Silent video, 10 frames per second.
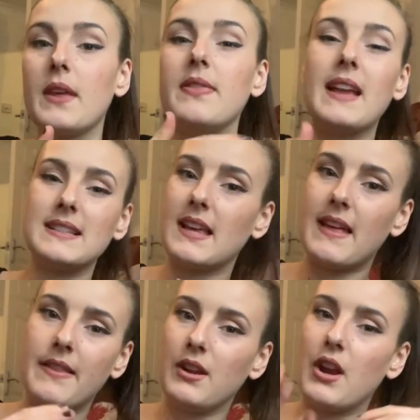things like
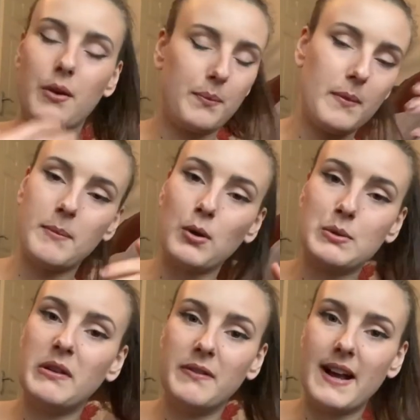that you know
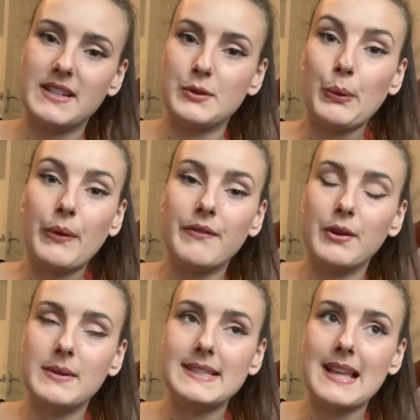multiple factors will
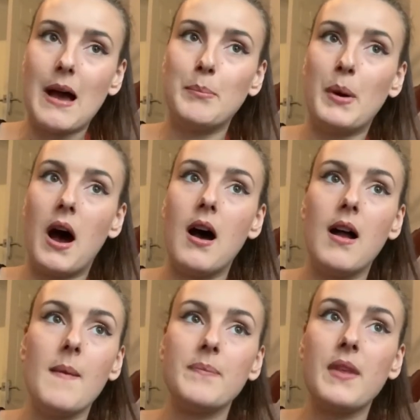influence that but
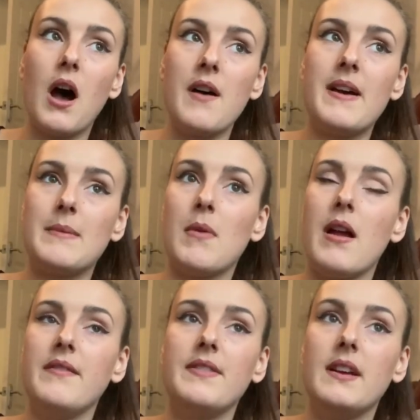i've had
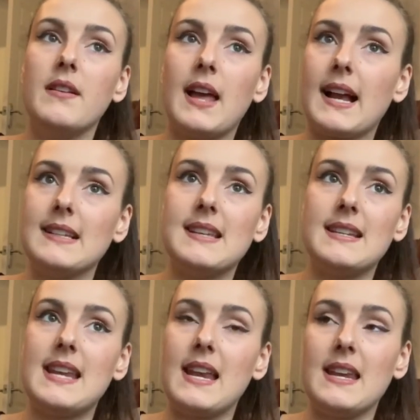mine for like i
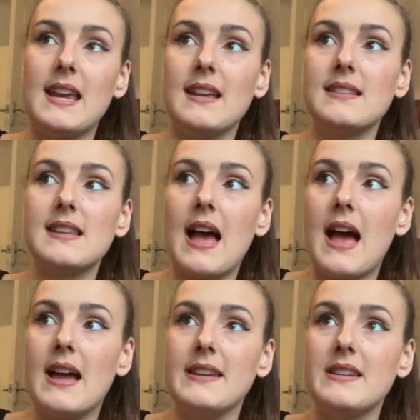said 10 years
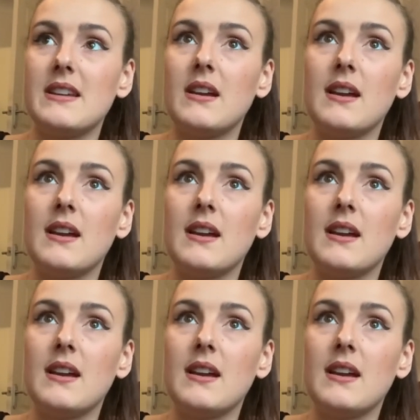and